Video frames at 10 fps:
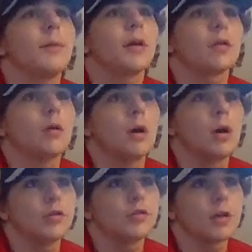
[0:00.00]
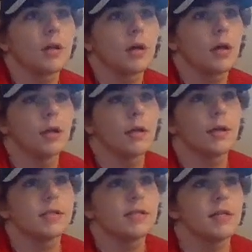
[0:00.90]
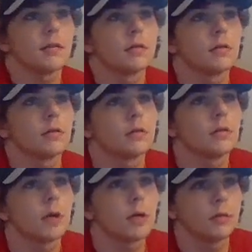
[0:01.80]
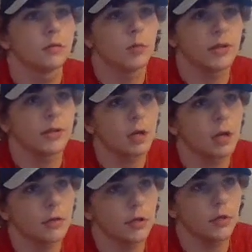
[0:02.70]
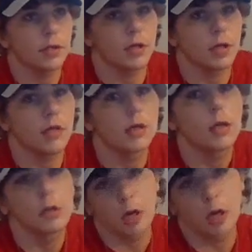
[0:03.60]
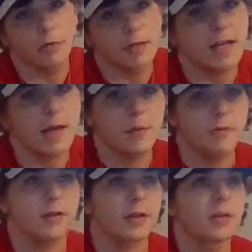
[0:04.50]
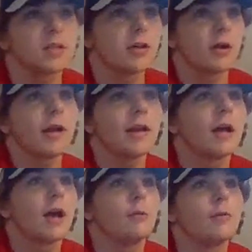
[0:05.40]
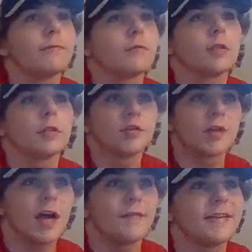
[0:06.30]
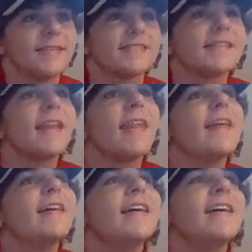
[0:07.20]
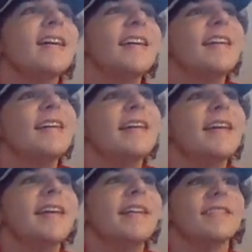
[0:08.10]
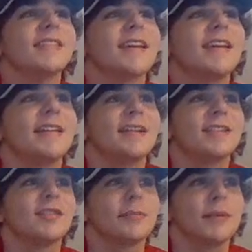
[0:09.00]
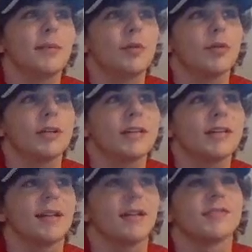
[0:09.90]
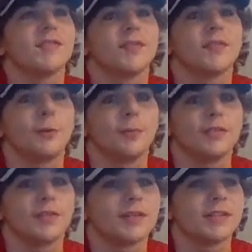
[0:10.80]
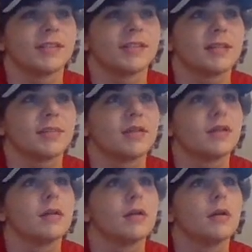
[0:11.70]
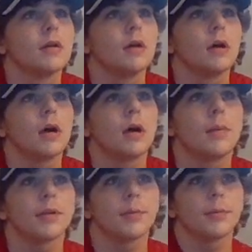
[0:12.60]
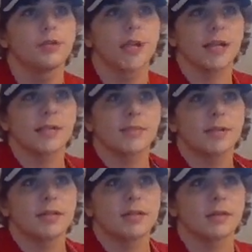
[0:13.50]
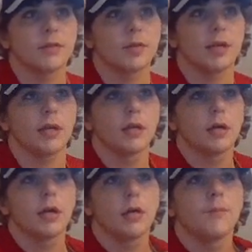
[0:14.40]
at pick 118 with Colorado on the clock. I'll recap everything, but sorry, I went for a little drive because it was getting extremely boring. I was almost falling asleep. But the Blue Jackets picked a left wing